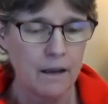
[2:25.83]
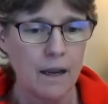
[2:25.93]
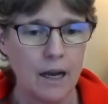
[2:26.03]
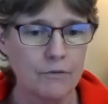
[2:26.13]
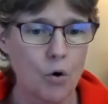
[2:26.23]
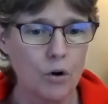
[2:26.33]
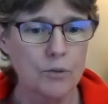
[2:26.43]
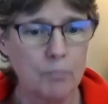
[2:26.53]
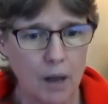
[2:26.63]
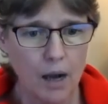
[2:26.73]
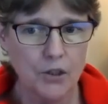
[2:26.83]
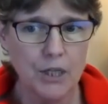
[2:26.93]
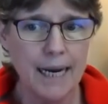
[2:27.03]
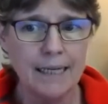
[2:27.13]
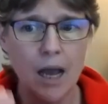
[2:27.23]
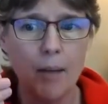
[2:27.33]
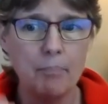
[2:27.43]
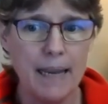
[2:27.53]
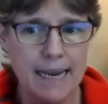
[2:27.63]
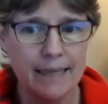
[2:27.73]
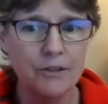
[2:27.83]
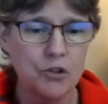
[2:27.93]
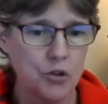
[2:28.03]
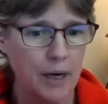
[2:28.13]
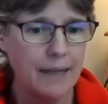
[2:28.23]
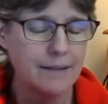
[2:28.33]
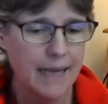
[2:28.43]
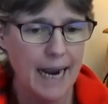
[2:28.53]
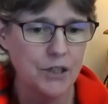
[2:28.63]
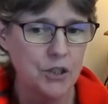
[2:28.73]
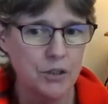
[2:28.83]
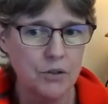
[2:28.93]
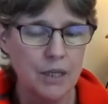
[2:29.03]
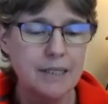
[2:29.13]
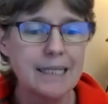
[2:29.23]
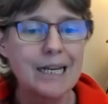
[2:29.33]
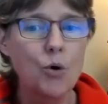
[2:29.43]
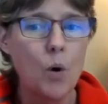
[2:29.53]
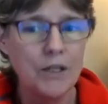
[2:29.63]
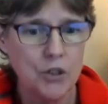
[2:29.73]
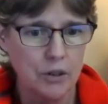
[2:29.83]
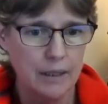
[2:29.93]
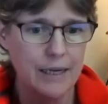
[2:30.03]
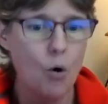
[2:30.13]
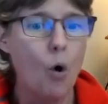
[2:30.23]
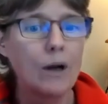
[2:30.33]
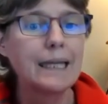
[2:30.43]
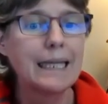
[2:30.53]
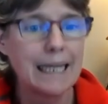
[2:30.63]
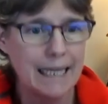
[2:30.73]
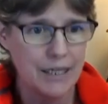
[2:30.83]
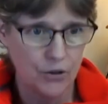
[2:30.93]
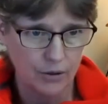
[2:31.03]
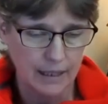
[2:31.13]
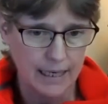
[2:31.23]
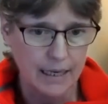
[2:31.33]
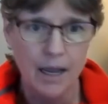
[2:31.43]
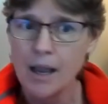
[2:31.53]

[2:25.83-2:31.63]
And of course, blockchain appends transactions sequentially or linearly,